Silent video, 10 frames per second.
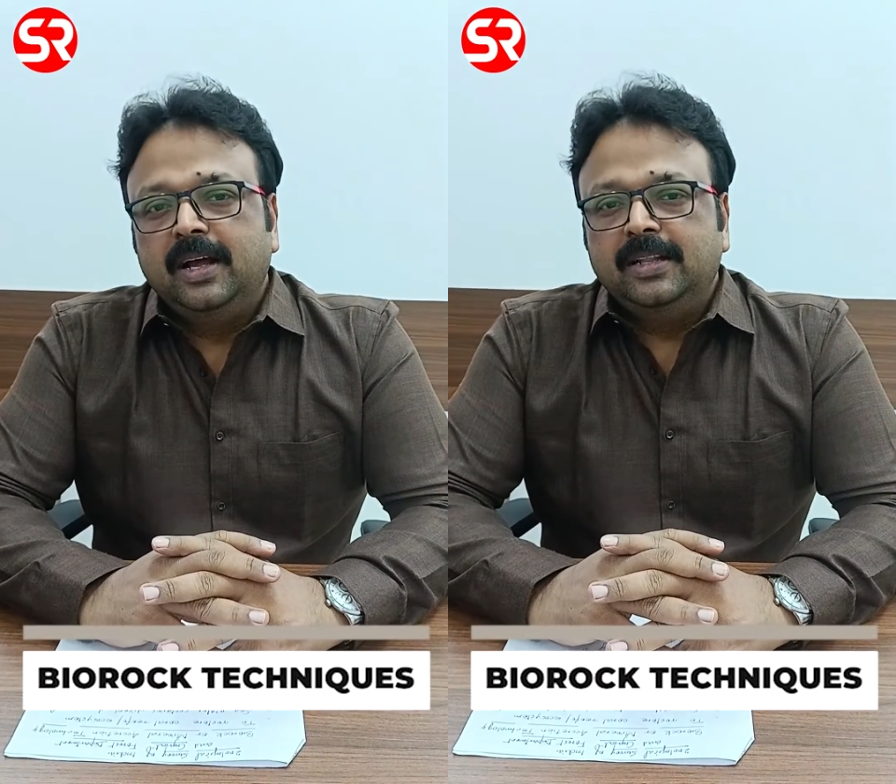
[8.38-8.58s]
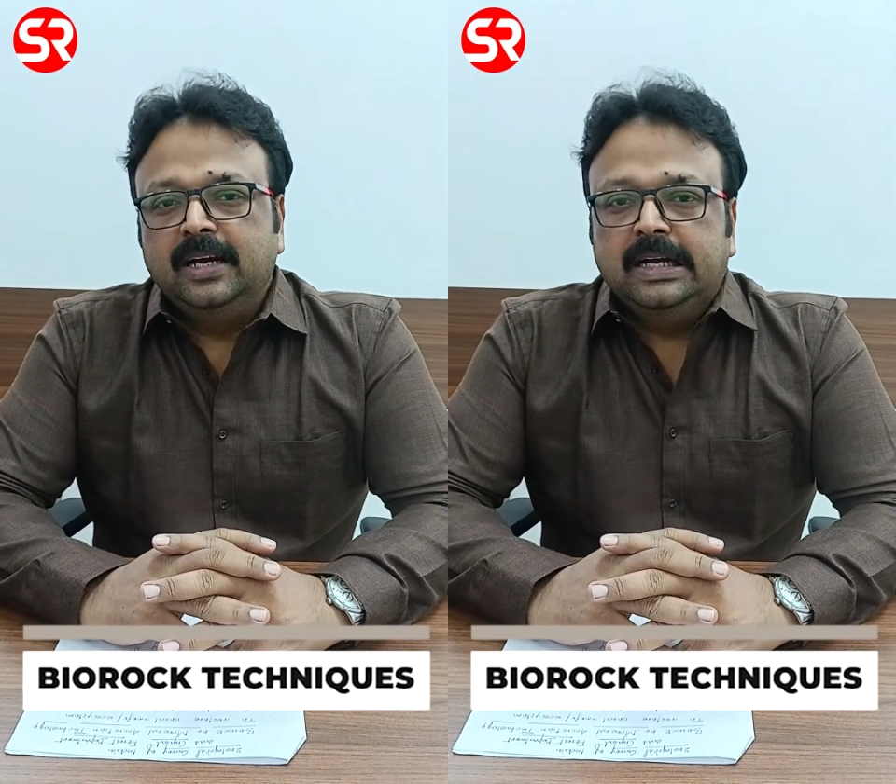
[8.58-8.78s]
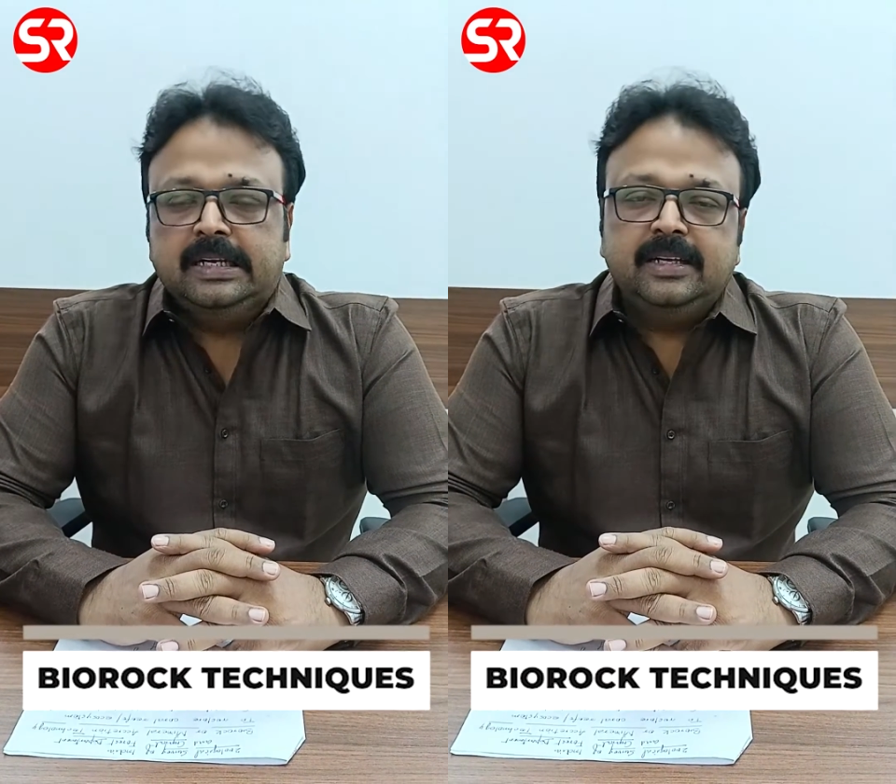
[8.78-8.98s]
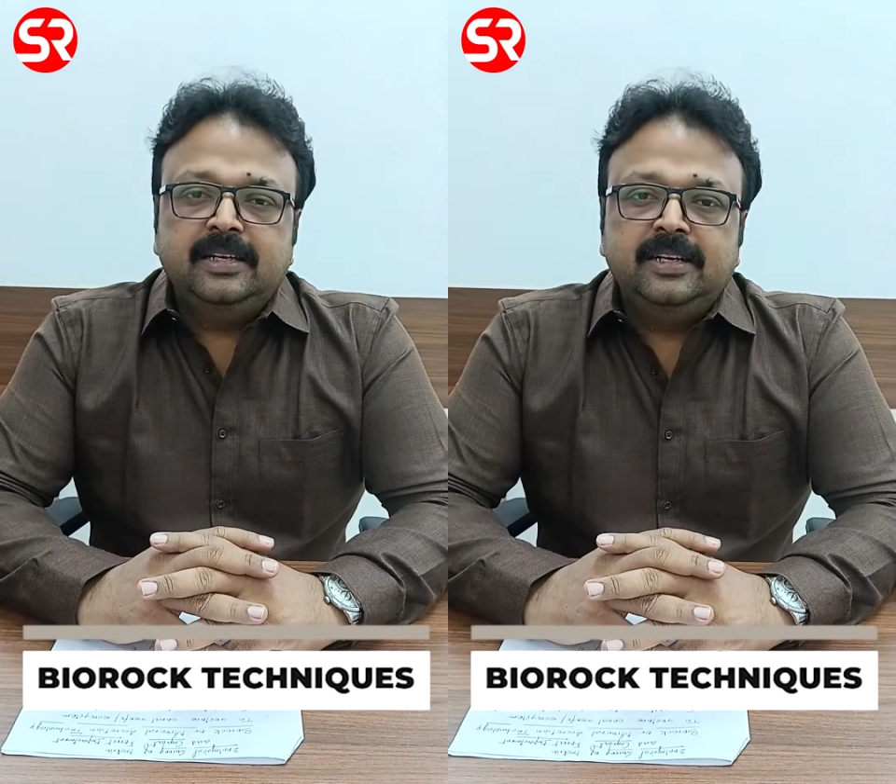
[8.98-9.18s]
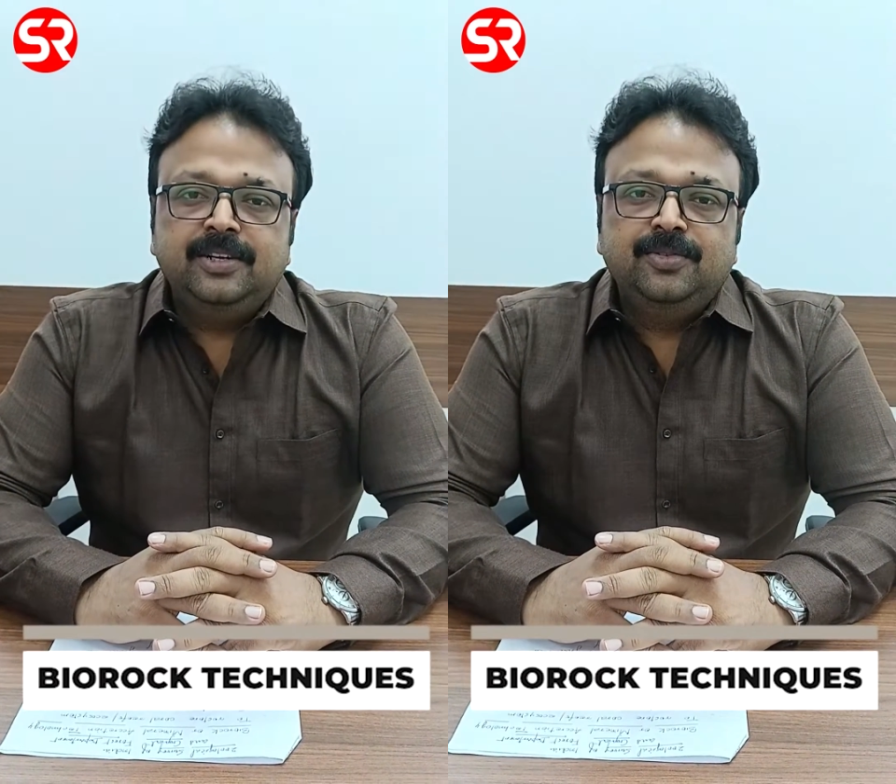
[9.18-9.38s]
the
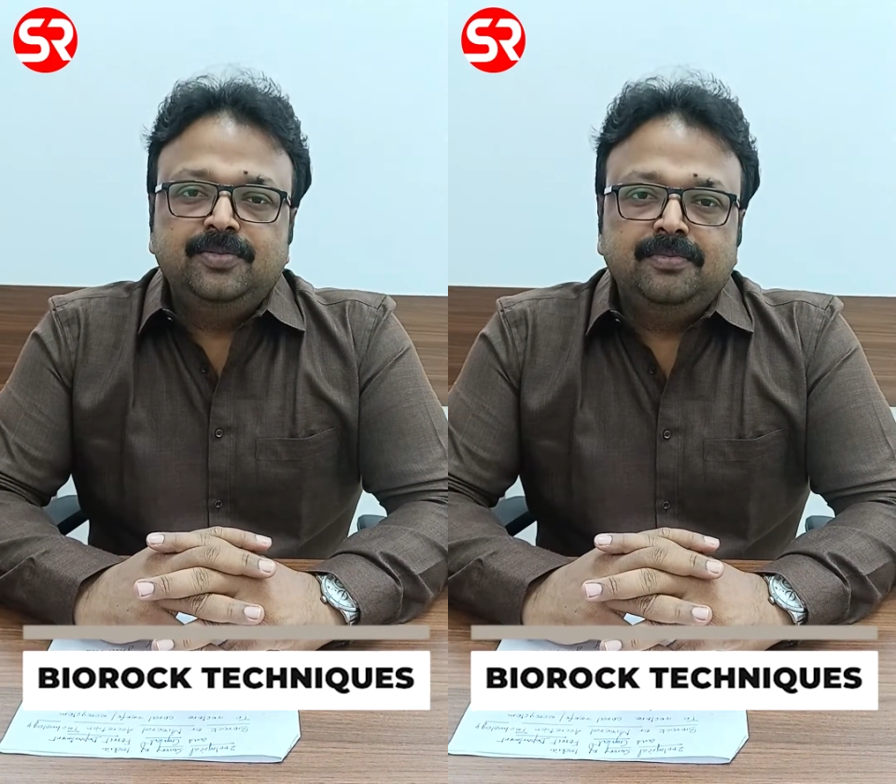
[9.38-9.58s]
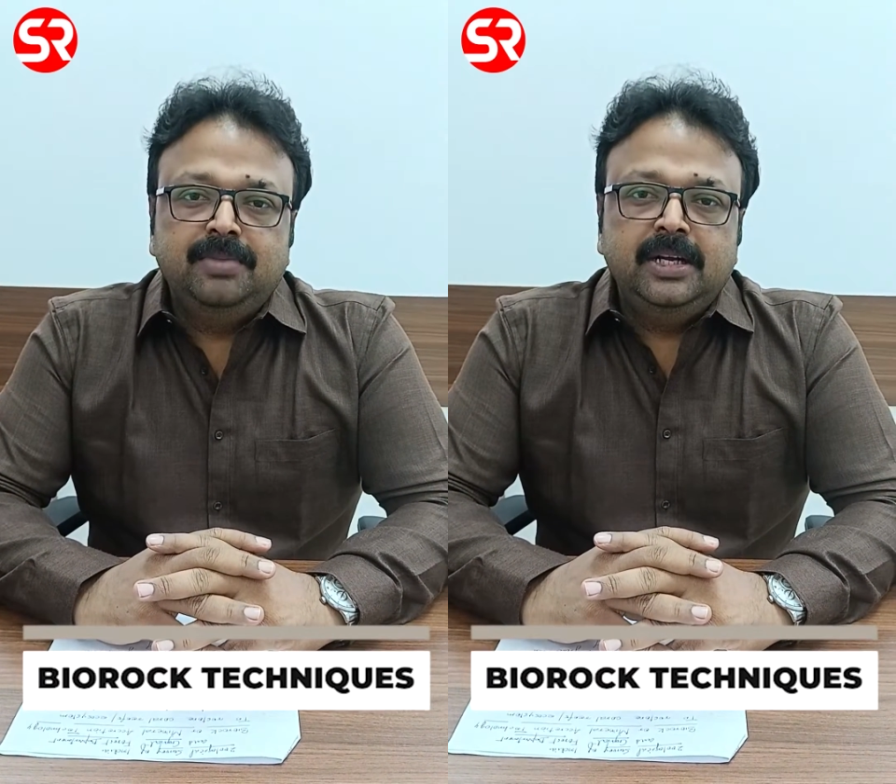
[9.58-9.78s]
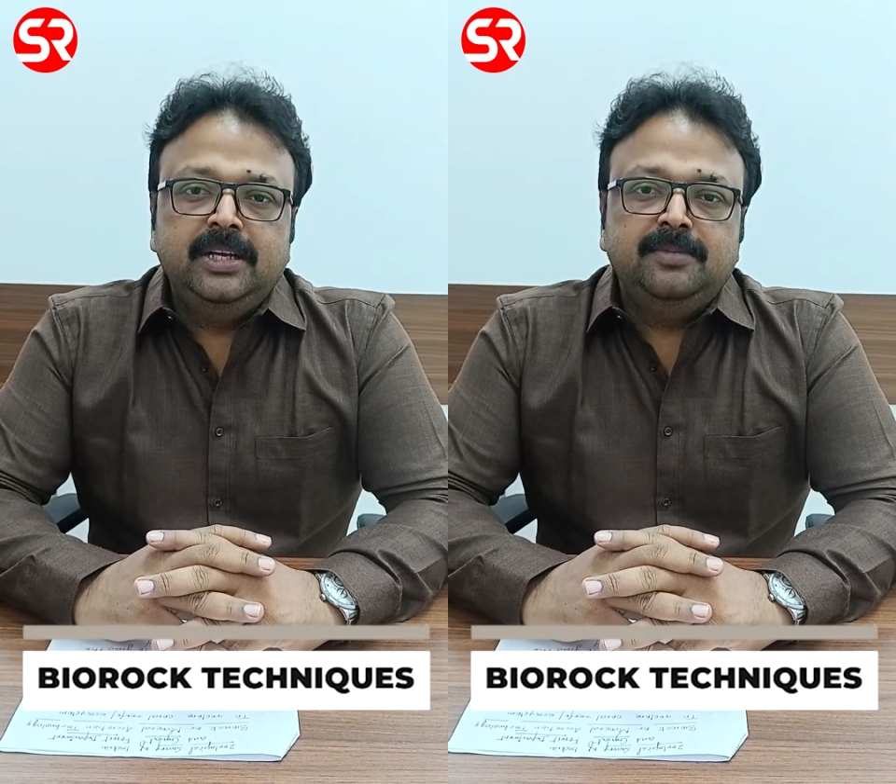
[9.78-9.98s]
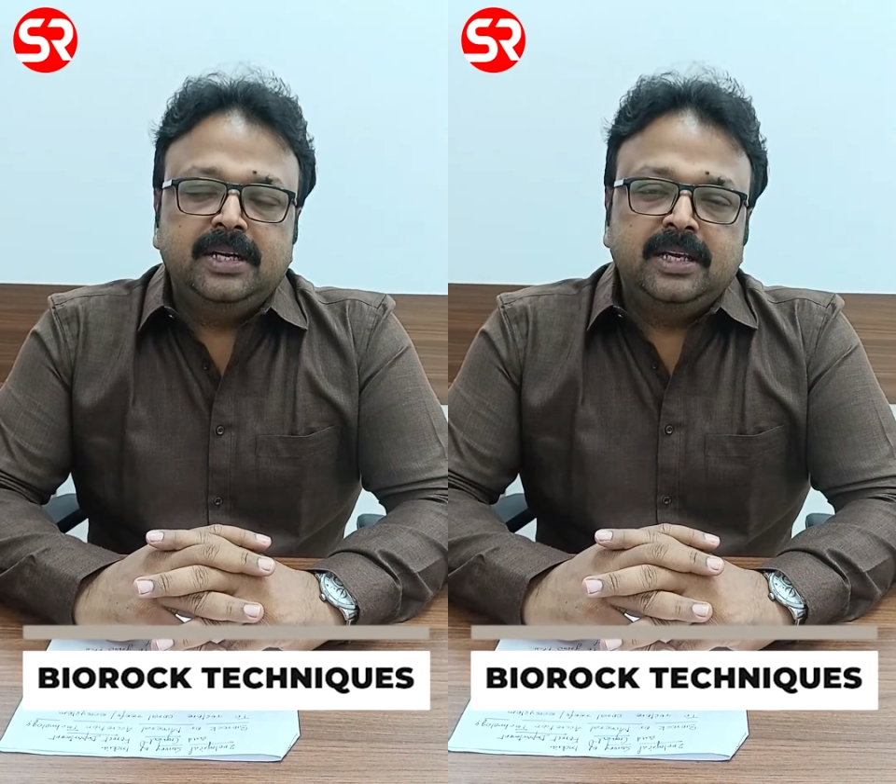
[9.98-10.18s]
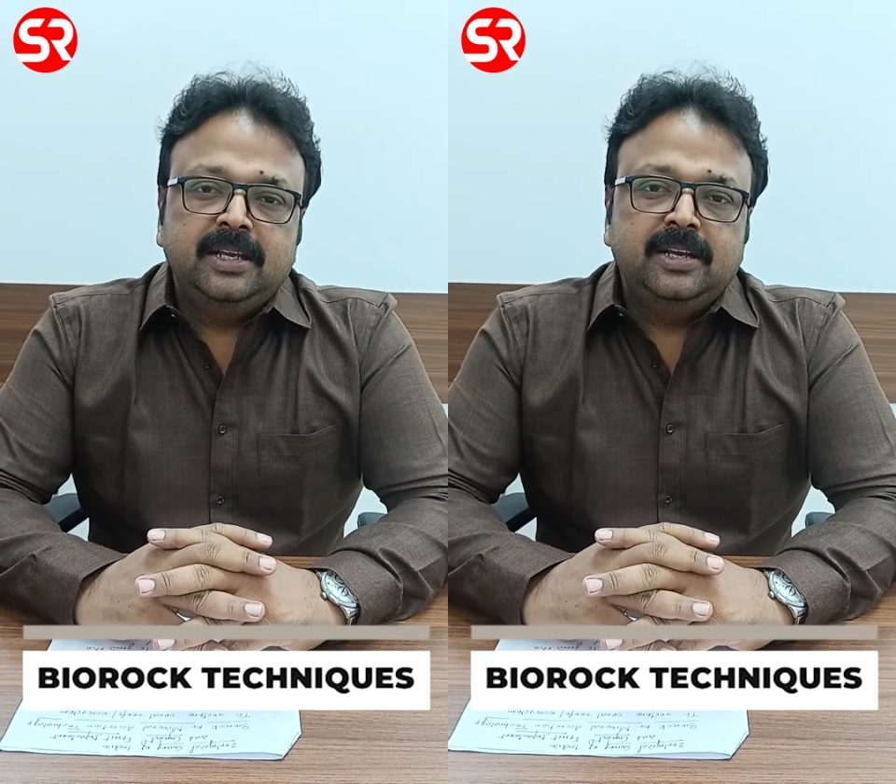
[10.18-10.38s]
alternative building
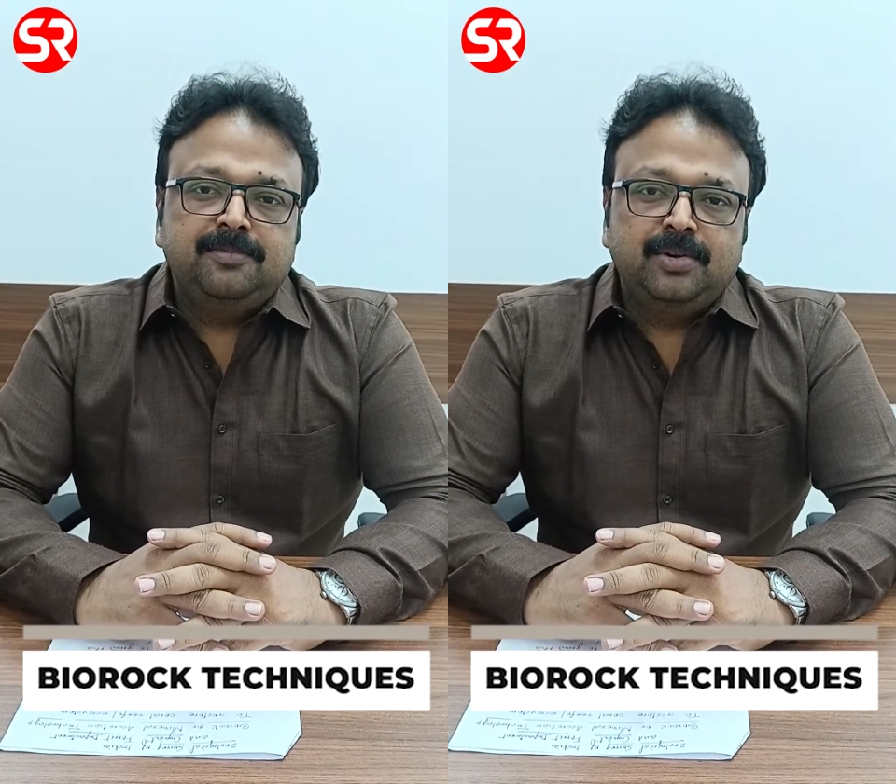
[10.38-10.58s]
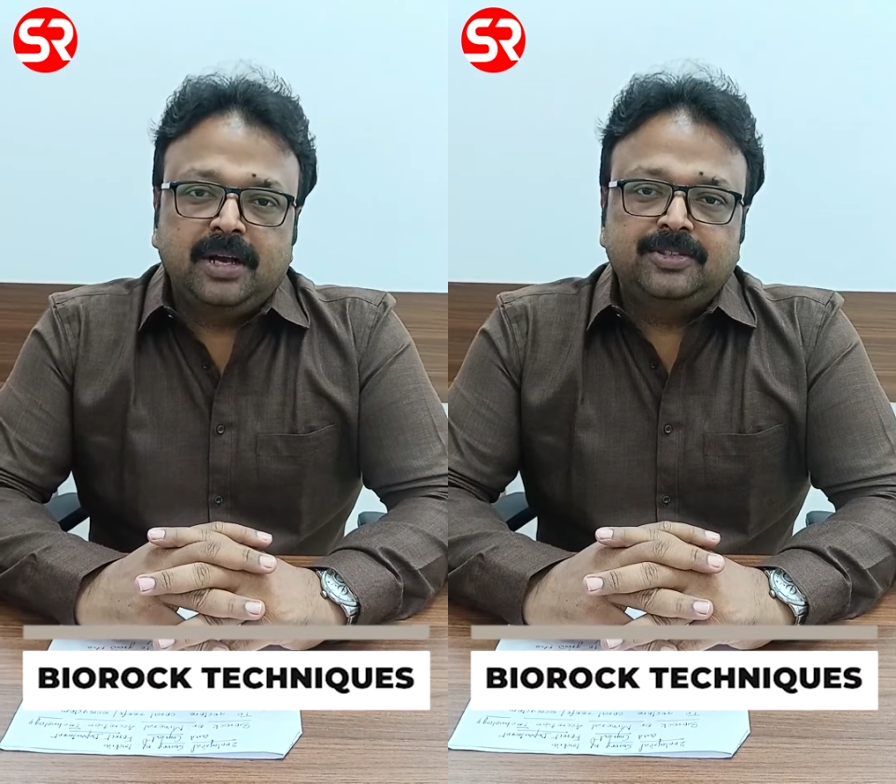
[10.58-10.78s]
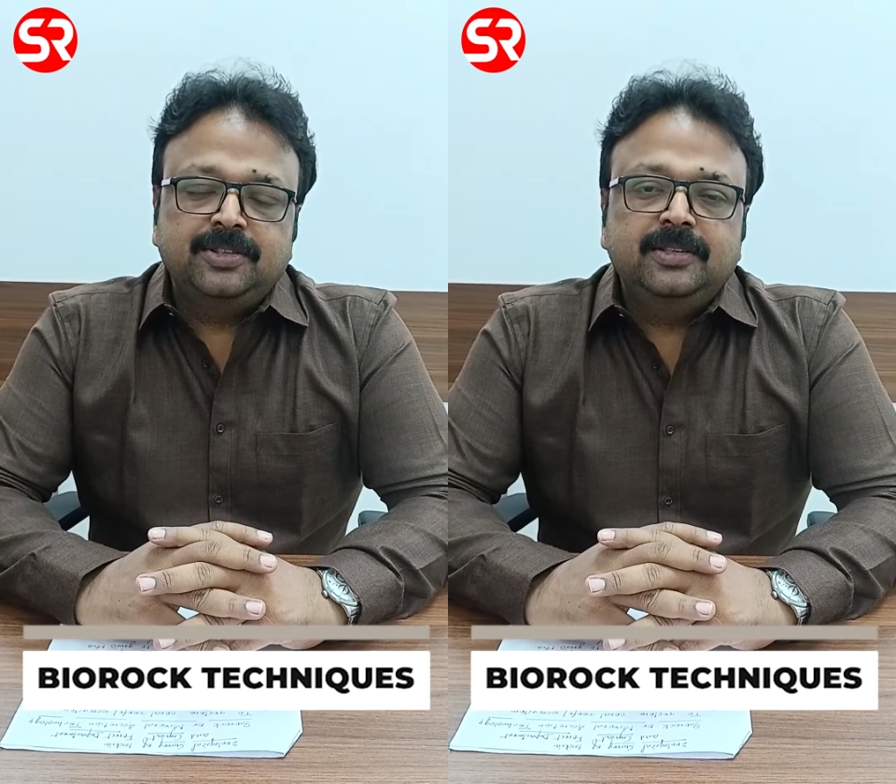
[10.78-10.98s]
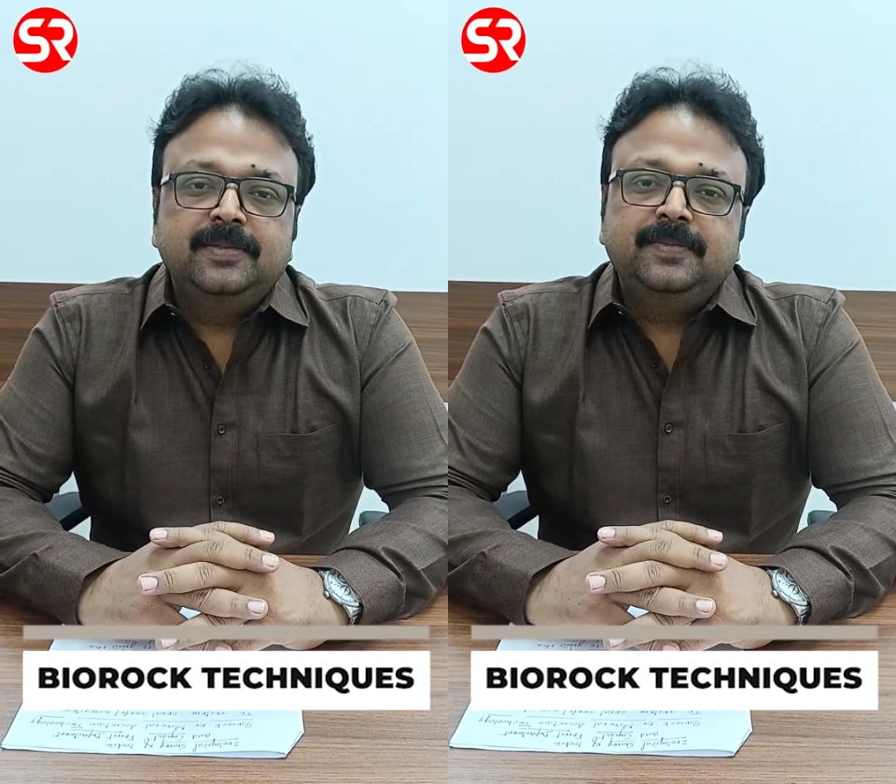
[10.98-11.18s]
material production